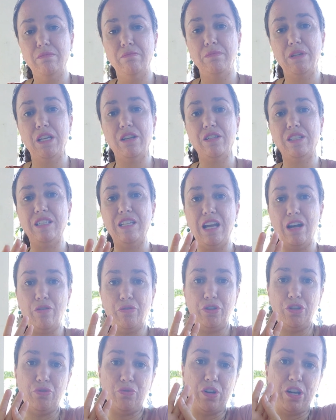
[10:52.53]
because now
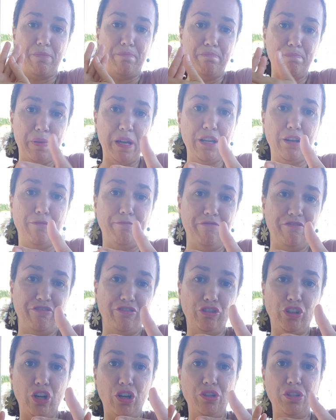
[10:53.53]
you can pay up
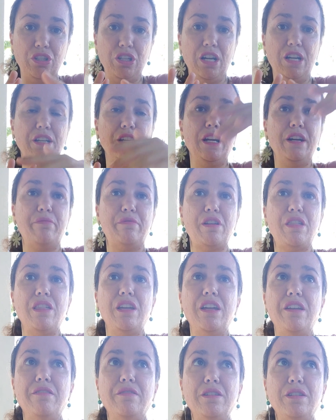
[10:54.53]
front and everything
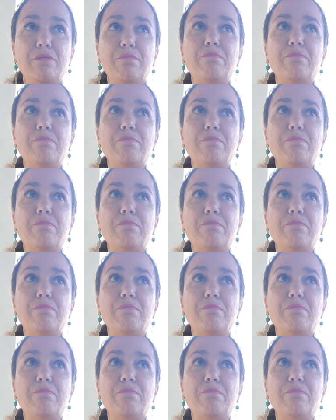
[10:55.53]
else,